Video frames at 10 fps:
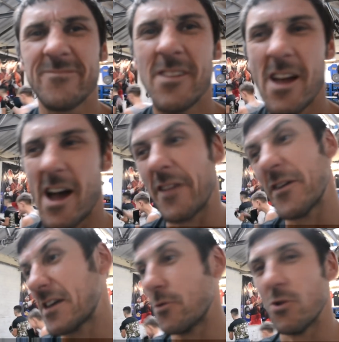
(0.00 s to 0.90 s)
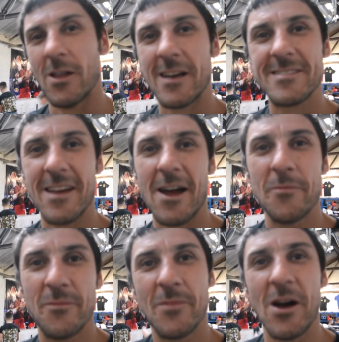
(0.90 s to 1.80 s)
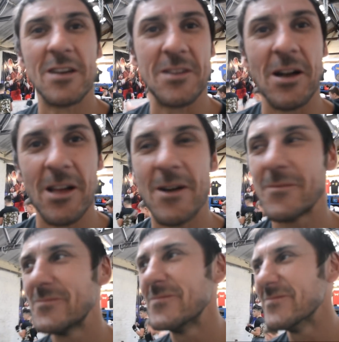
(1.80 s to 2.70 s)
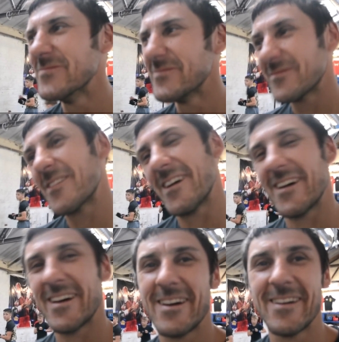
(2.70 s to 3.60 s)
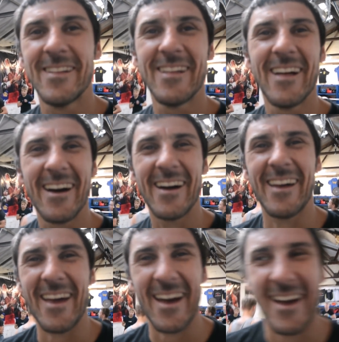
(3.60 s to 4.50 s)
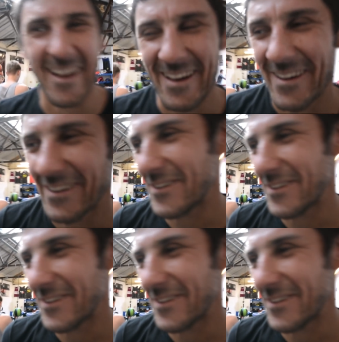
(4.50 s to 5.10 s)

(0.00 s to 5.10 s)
Golovkin? I think he won last time. Okay, thank you so much. Yeah. That's